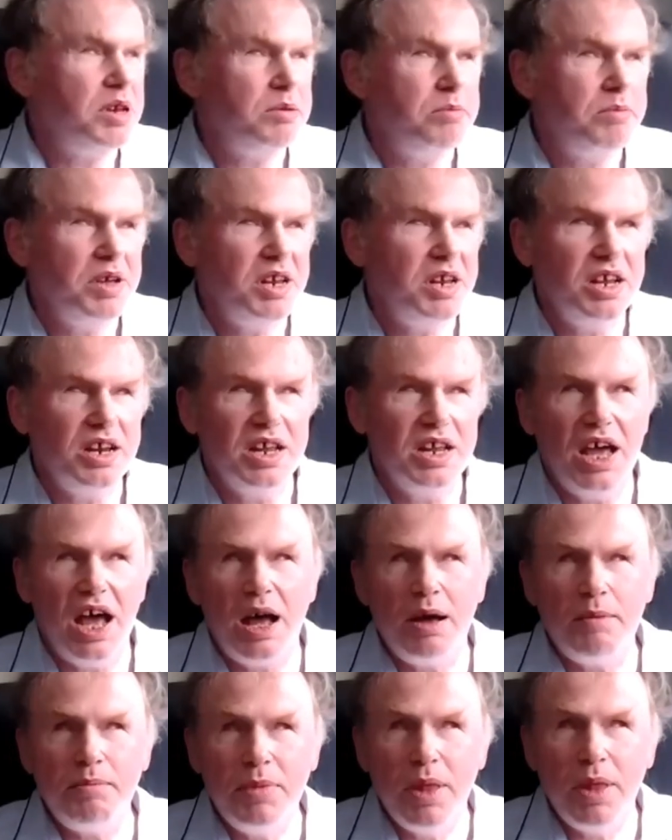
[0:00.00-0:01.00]
immediately?
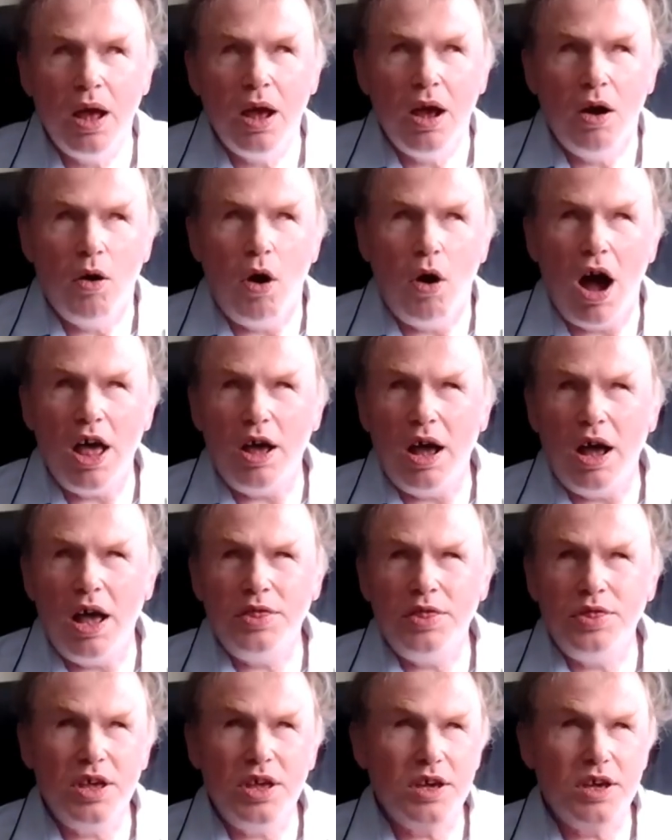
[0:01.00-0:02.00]
I
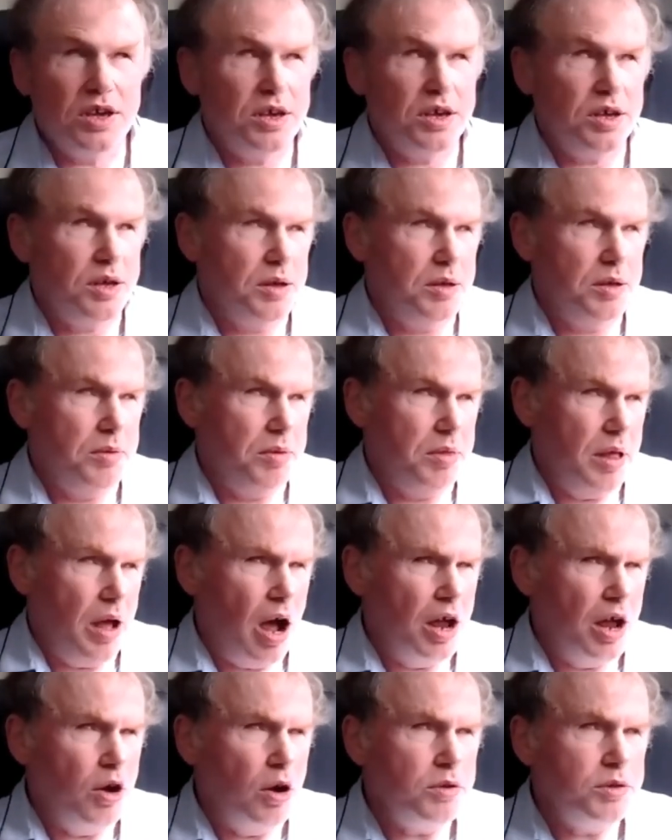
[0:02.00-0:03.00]
think, I
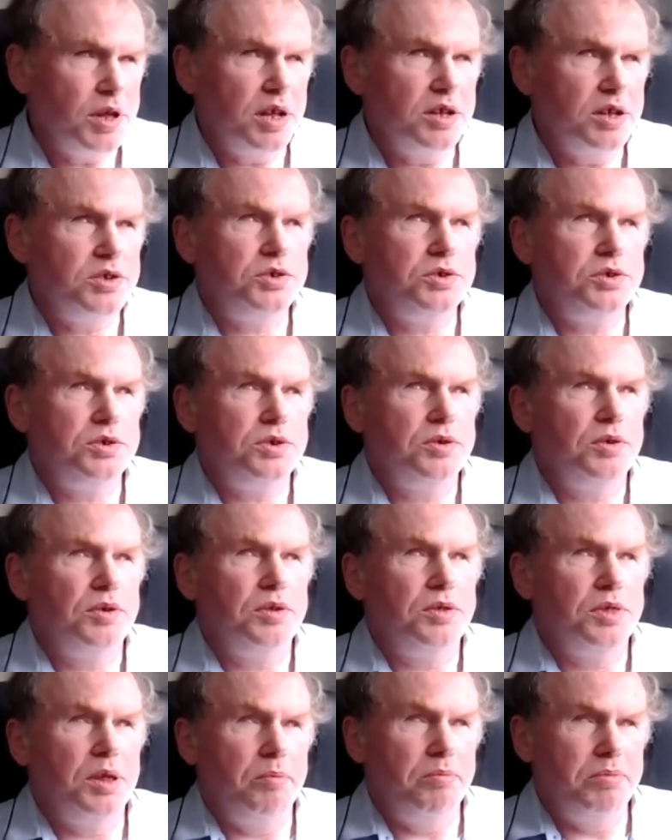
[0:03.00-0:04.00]
know that
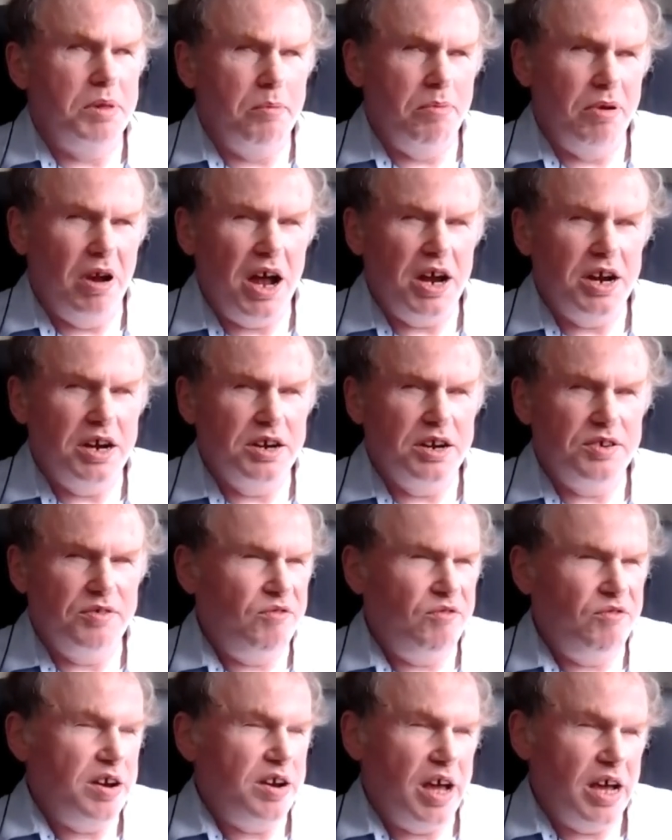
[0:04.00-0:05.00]
the Blind
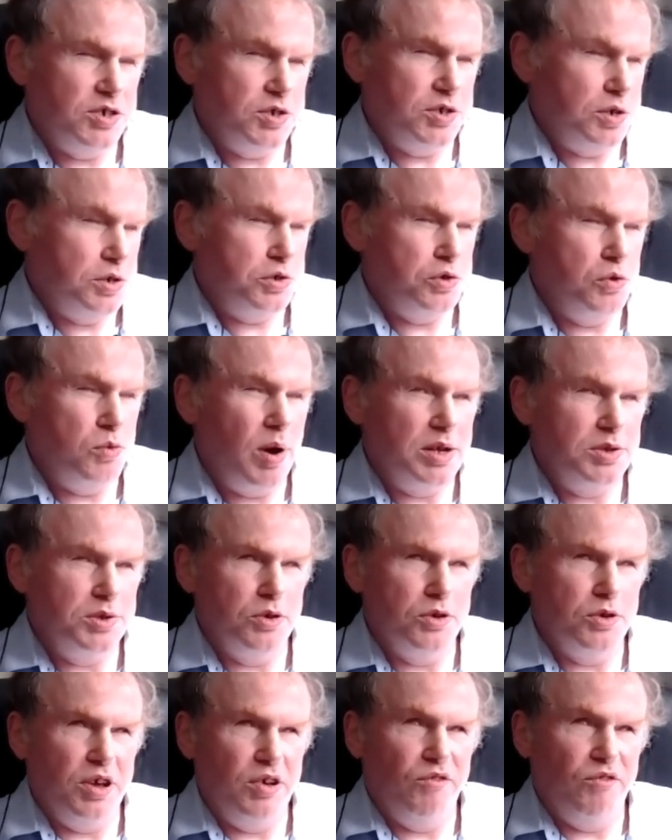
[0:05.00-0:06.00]
Foundation is always
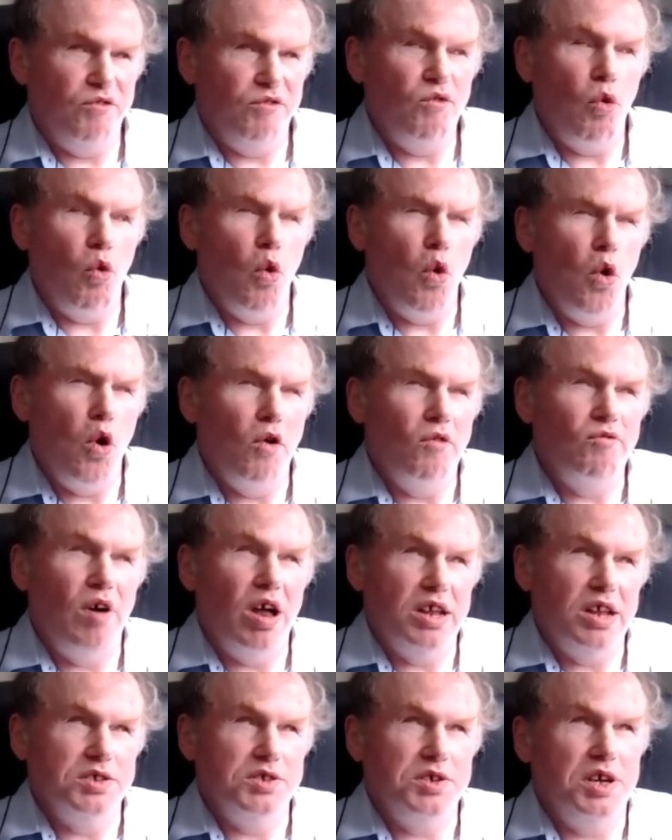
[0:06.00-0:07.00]
looking for
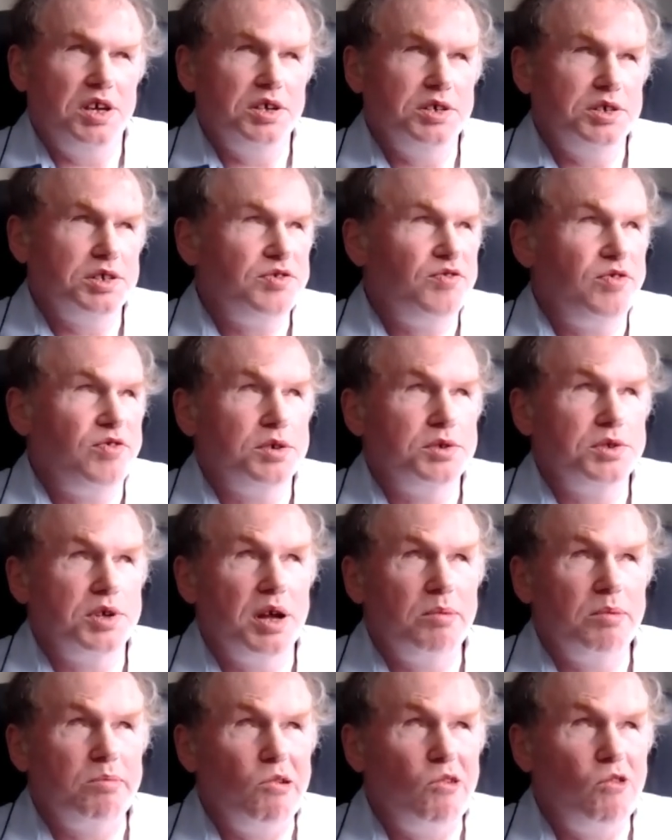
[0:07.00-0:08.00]
volunteers, for
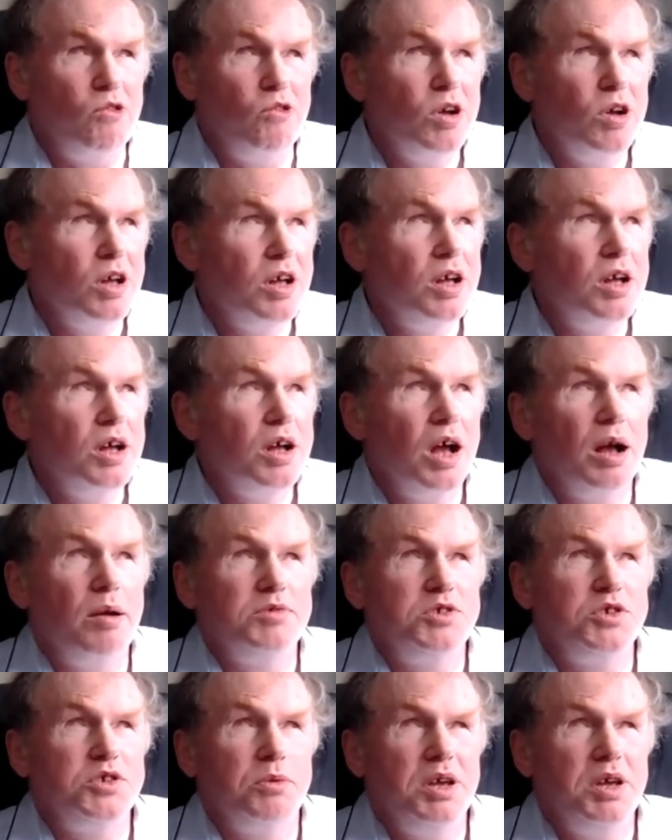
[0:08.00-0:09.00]
example.
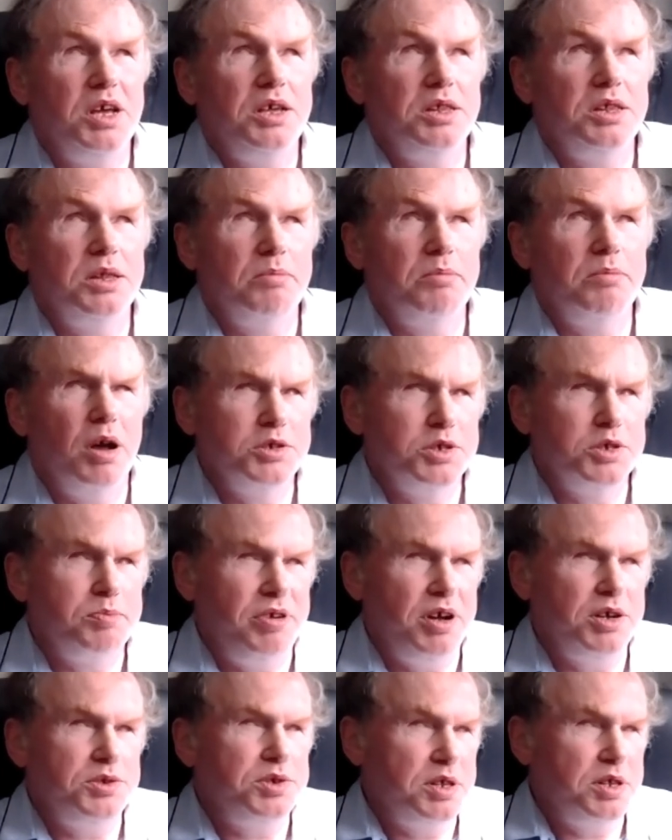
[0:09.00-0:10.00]
To me, the most
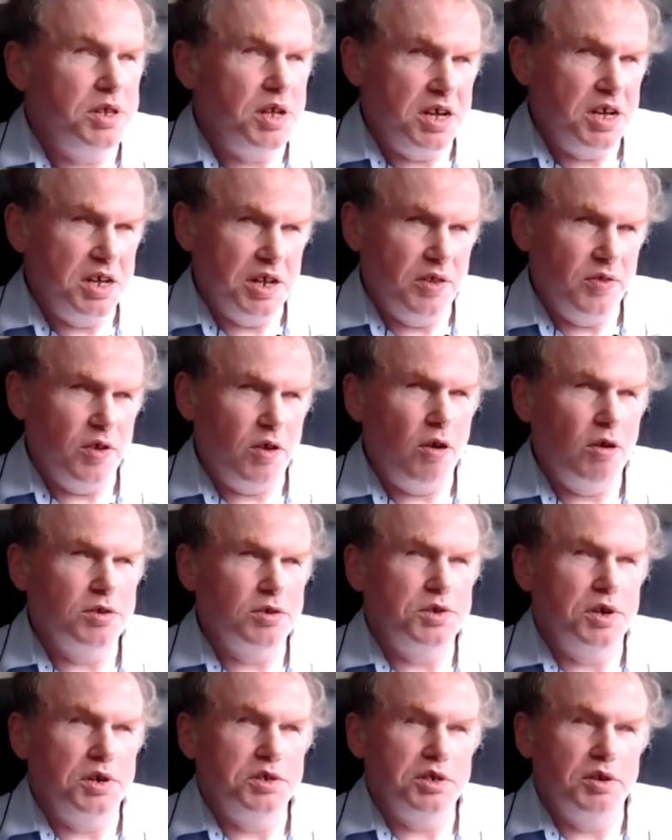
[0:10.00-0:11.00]
pressing need in the
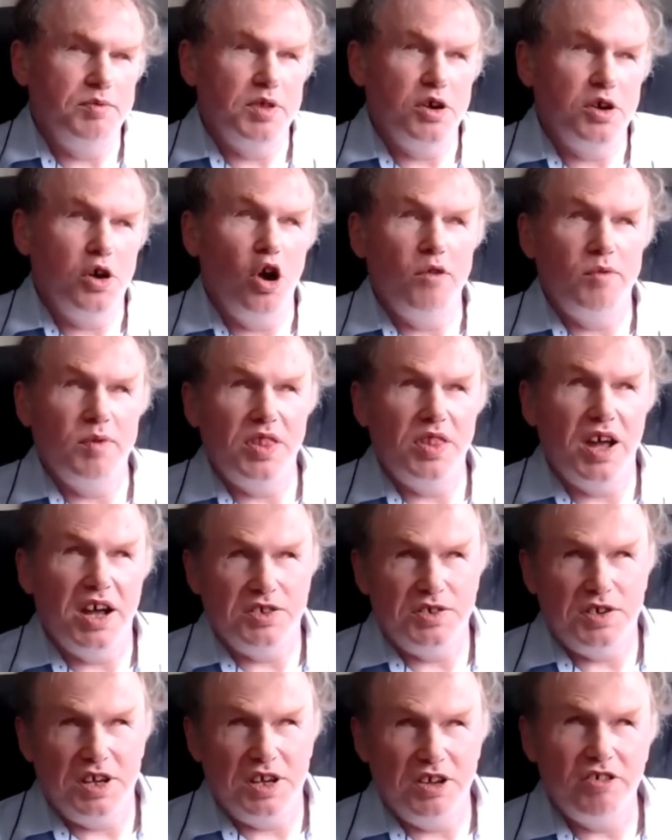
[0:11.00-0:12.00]
context of the
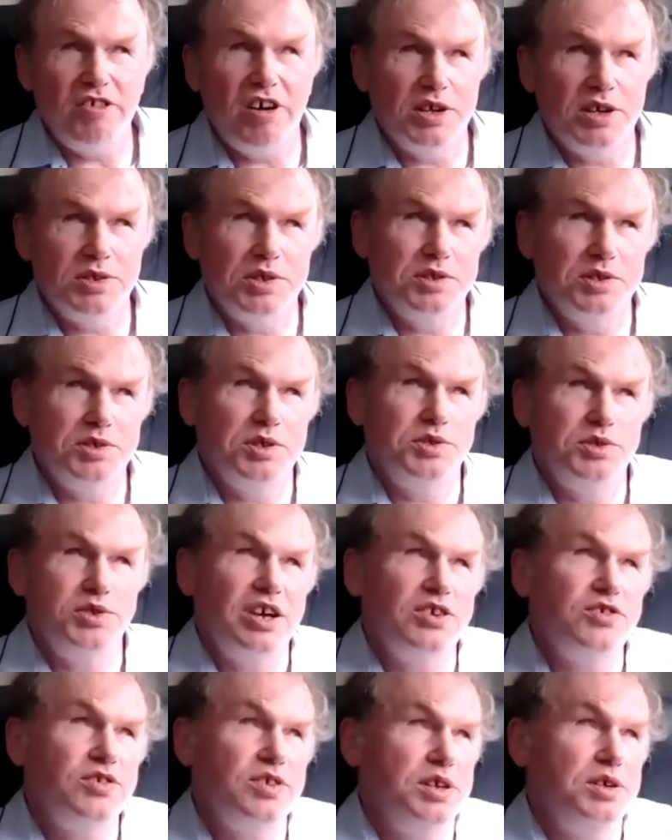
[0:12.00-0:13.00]
COVID-19 crisis is
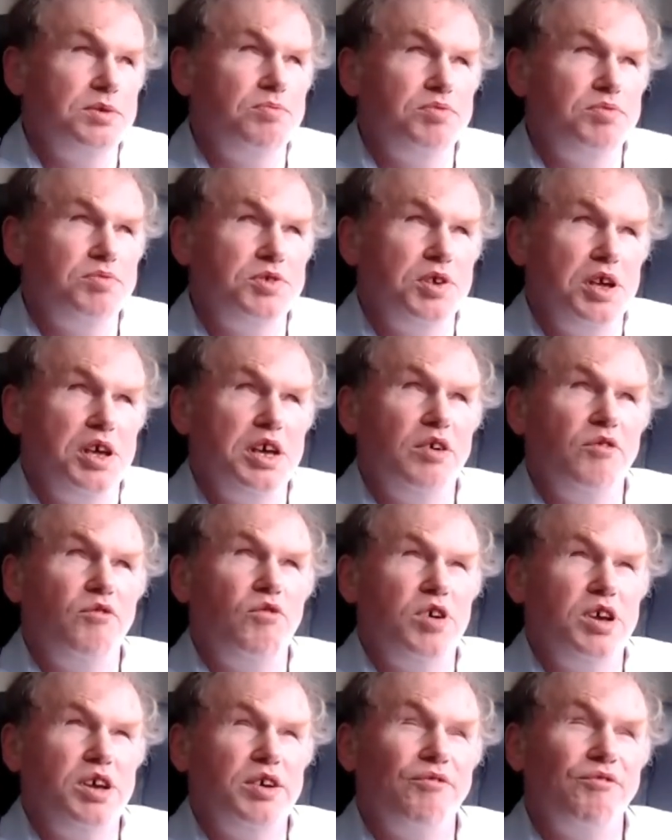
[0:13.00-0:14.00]
actually seeing if we can